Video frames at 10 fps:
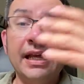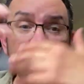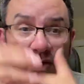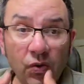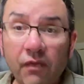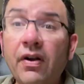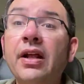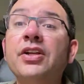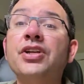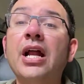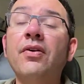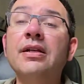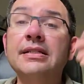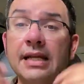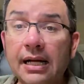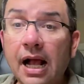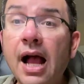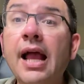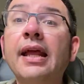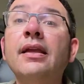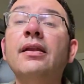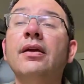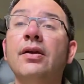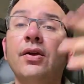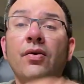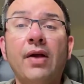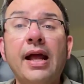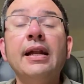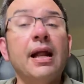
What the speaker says: if you are very generous and kind, right?